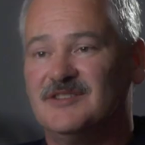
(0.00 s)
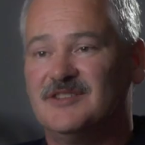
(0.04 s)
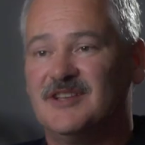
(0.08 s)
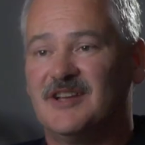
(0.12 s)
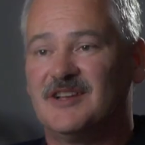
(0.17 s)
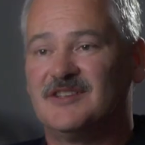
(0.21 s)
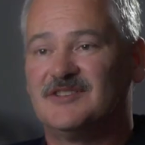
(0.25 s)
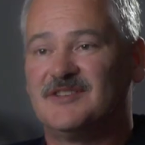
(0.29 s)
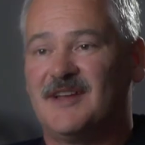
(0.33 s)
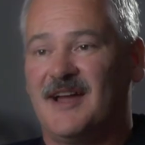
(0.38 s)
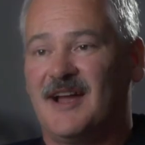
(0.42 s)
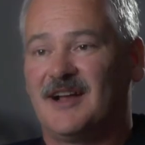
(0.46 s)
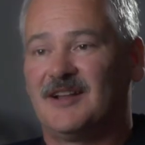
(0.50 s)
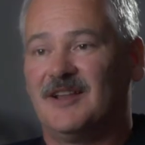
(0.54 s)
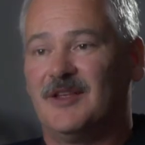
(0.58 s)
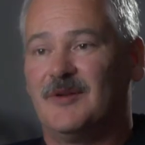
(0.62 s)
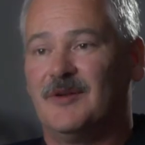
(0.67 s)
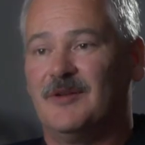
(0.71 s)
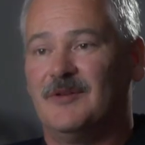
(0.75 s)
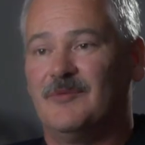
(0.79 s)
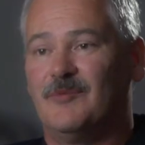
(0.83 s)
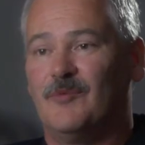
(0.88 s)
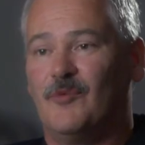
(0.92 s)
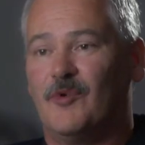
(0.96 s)
see
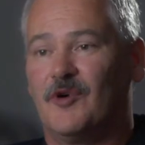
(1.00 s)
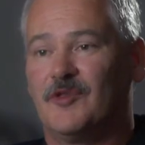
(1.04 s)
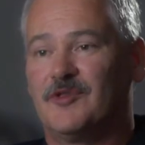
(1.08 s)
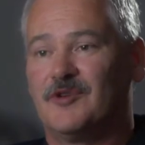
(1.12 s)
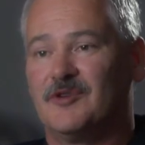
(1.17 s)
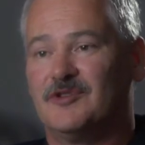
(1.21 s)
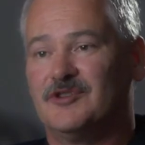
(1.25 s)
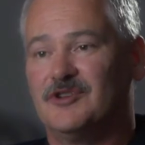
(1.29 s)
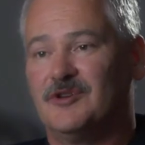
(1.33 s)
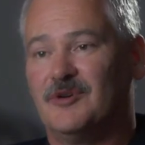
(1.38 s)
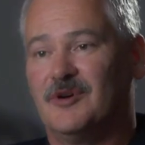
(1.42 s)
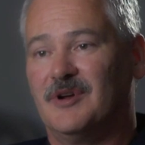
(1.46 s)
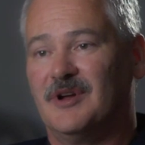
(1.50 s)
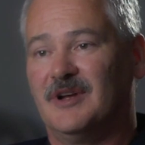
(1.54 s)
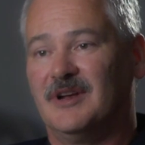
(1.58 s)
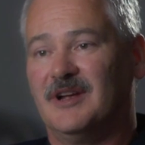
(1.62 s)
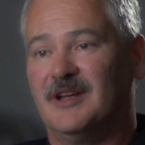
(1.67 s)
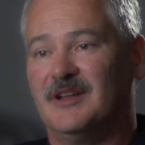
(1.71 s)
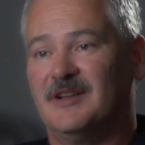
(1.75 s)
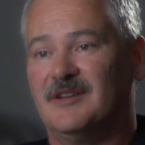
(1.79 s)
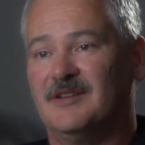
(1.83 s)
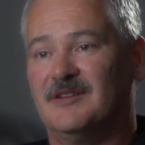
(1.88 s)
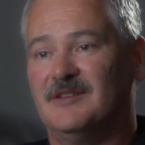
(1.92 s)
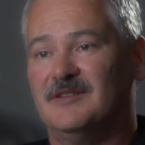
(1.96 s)
exactly what they're
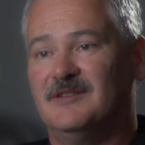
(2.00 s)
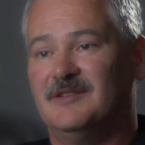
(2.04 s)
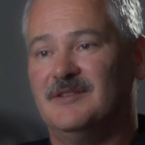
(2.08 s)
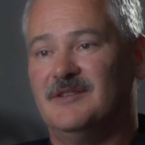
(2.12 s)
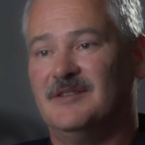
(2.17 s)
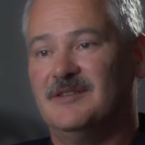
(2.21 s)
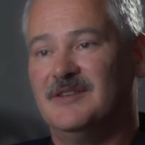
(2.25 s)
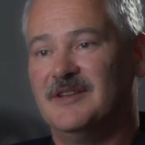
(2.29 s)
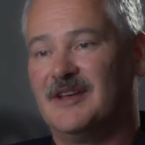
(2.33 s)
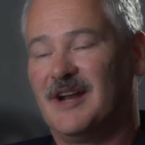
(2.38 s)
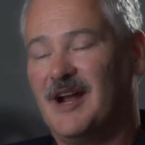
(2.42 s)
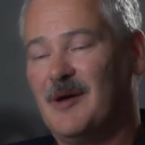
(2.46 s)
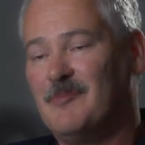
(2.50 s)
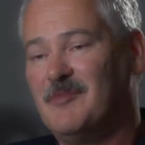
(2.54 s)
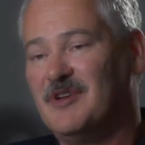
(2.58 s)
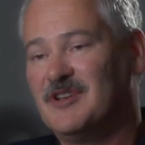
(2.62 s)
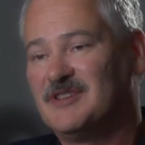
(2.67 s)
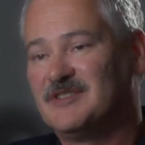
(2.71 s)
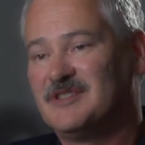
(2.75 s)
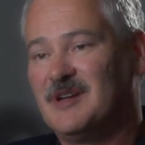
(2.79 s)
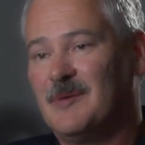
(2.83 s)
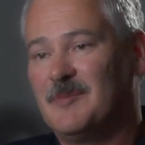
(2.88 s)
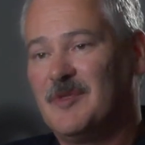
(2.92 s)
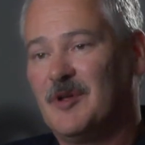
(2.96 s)
doing and did I
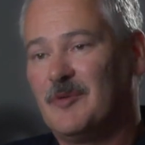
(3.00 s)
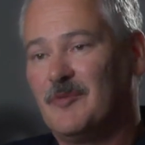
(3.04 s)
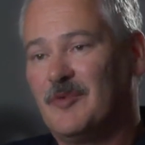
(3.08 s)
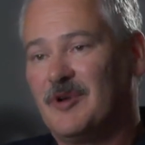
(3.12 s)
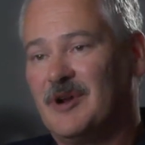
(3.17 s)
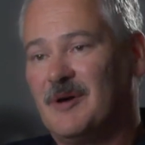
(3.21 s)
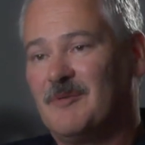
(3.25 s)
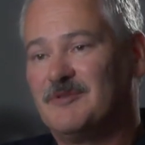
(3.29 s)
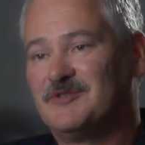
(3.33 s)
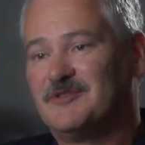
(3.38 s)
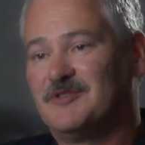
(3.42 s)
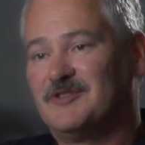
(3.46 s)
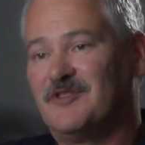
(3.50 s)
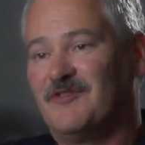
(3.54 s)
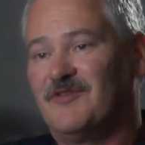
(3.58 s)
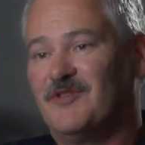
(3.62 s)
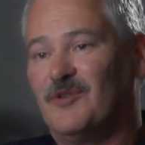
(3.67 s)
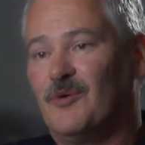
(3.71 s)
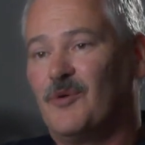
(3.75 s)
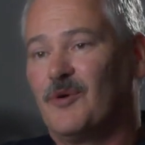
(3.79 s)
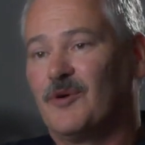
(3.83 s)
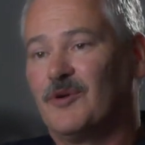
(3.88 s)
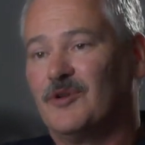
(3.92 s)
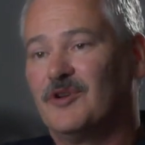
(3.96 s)
miss something when I was on the
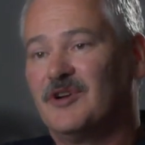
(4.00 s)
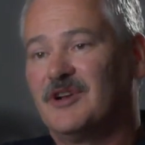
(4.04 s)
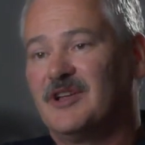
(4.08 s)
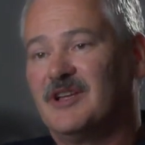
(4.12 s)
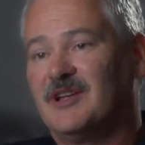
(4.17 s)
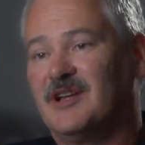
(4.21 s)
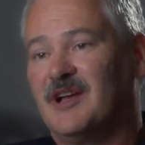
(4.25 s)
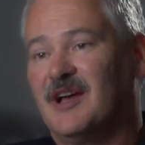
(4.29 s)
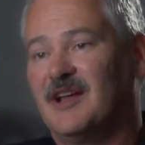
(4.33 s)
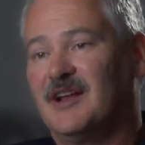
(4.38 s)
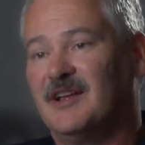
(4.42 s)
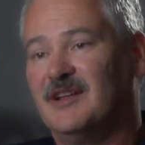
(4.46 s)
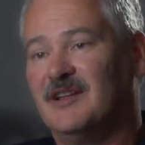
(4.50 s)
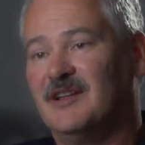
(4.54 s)
floor looking at